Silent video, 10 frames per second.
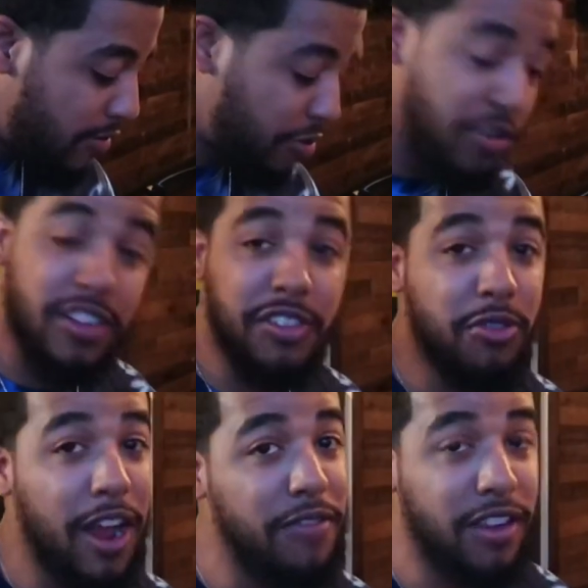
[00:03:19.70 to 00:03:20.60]
Greens and
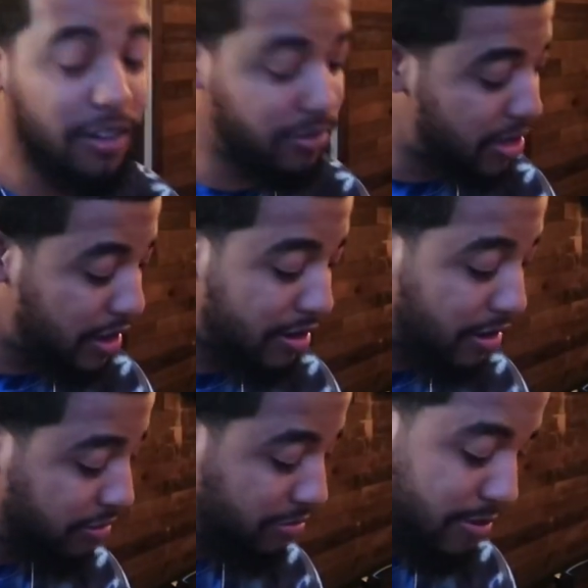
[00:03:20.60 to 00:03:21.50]
gravy gonna think,
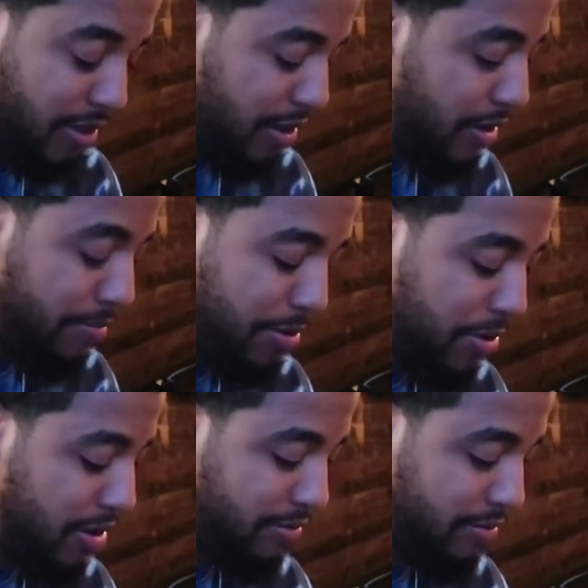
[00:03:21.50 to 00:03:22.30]
Oh.